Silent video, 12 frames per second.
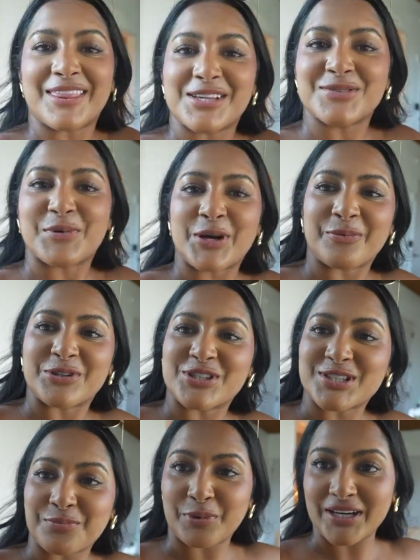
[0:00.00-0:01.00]
At this point, we're
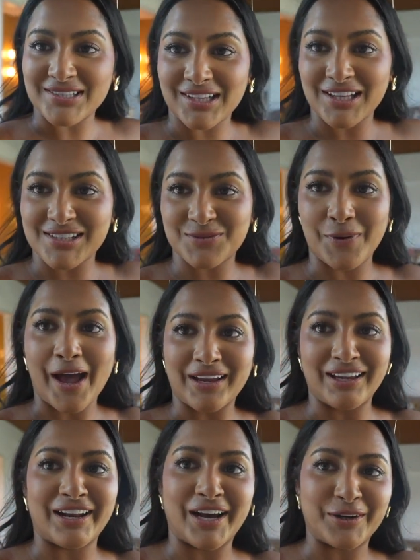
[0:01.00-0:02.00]
just embracing the sweat,
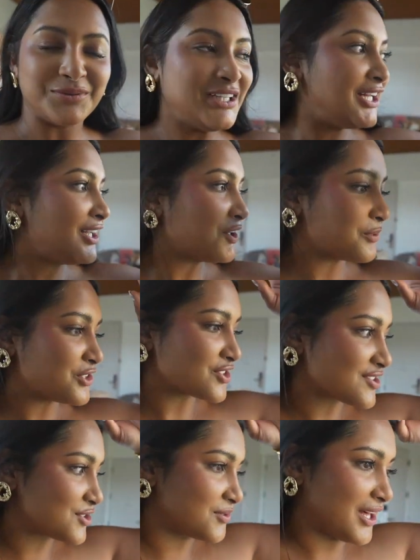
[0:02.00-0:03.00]
you know? We
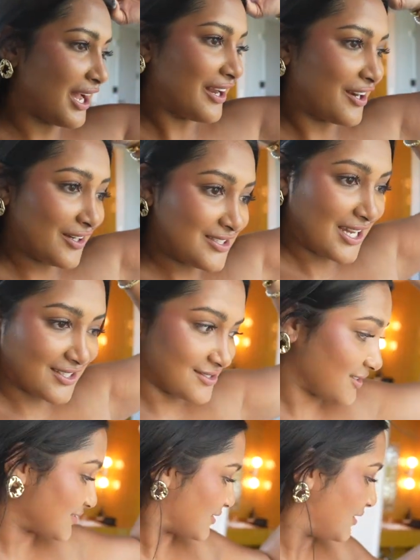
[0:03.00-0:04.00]
just do that here in
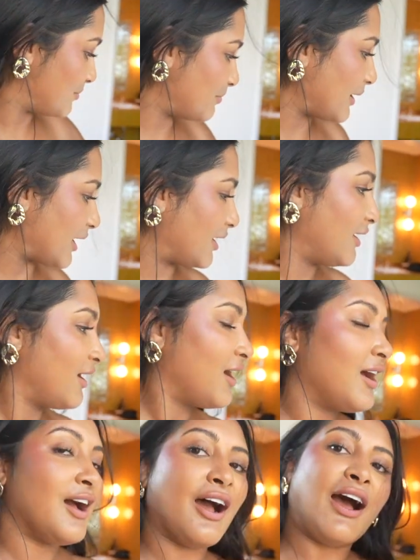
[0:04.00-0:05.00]
Texas. But
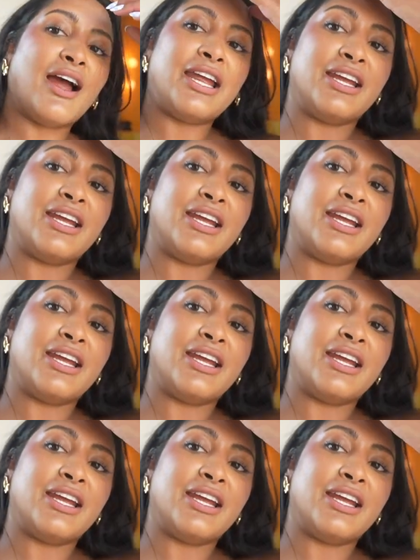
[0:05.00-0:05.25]
I